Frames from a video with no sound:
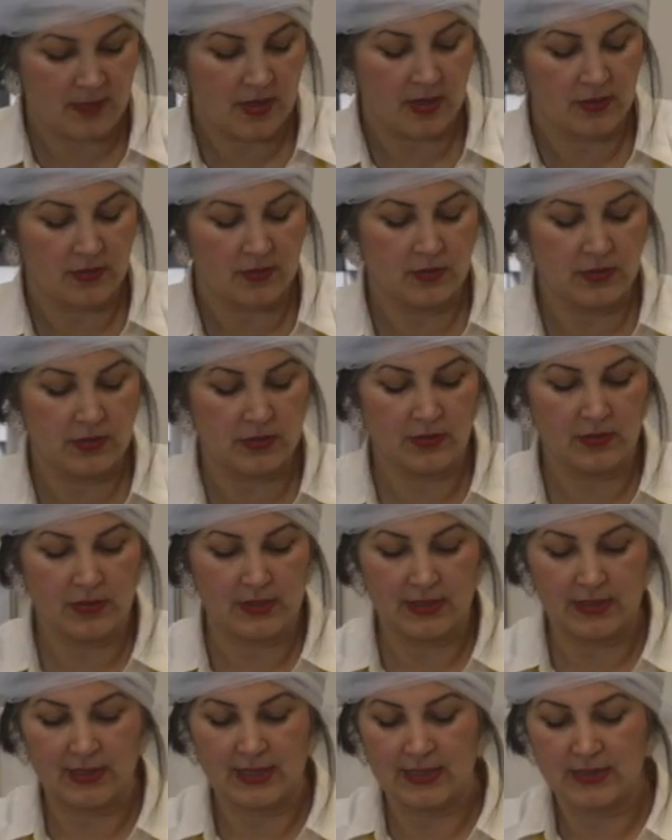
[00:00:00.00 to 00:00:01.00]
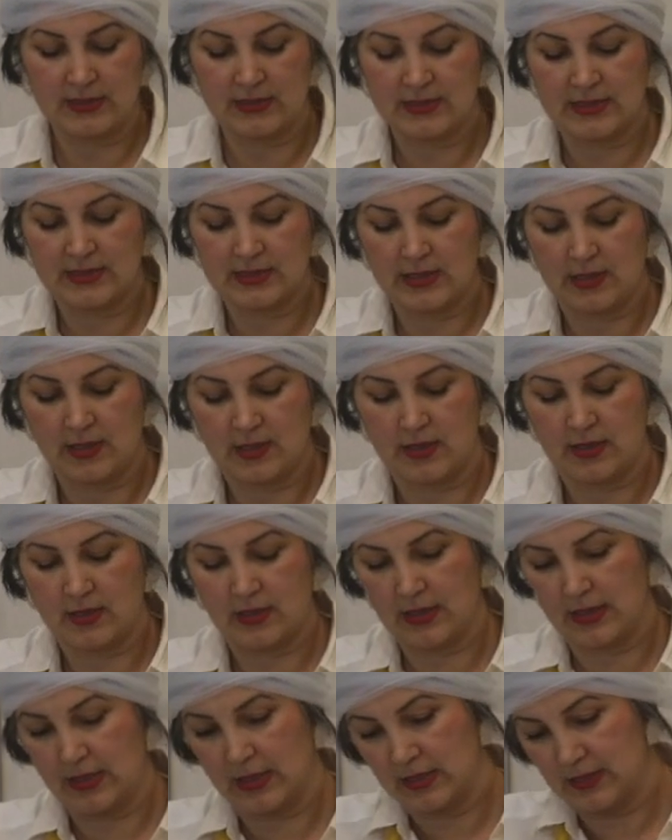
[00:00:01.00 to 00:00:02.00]
not going to let that start
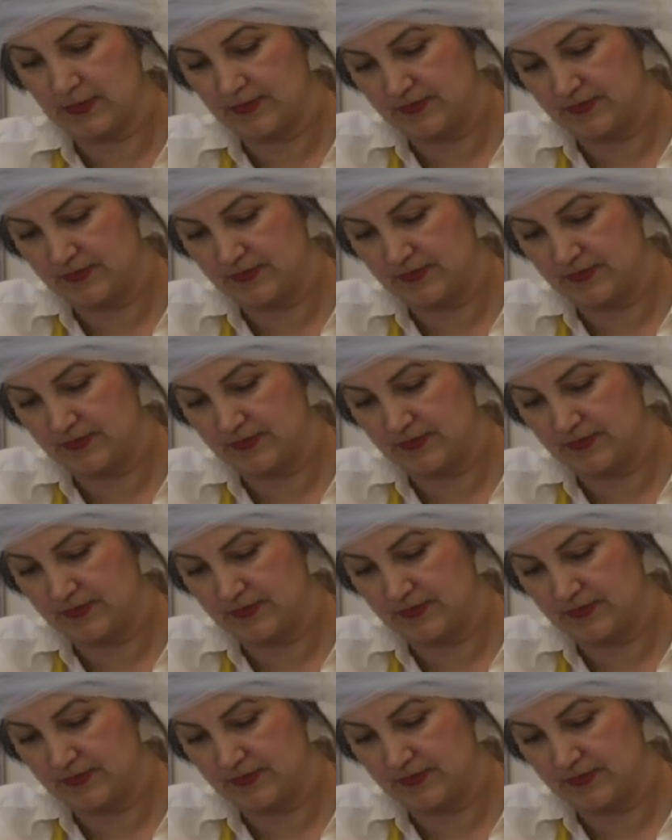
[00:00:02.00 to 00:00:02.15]
like